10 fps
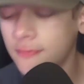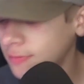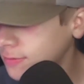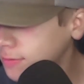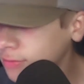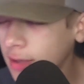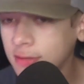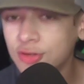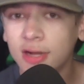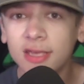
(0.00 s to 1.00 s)
So yeah,
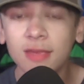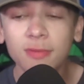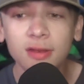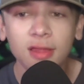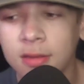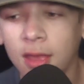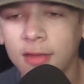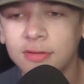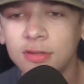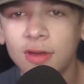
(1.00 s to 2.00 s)
try to get me to that. I'll
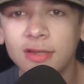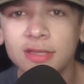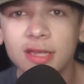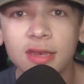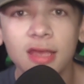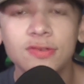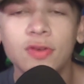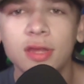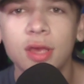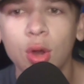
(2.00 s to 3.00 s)
see you guys in the next
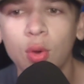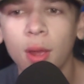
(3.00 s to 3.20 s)
video.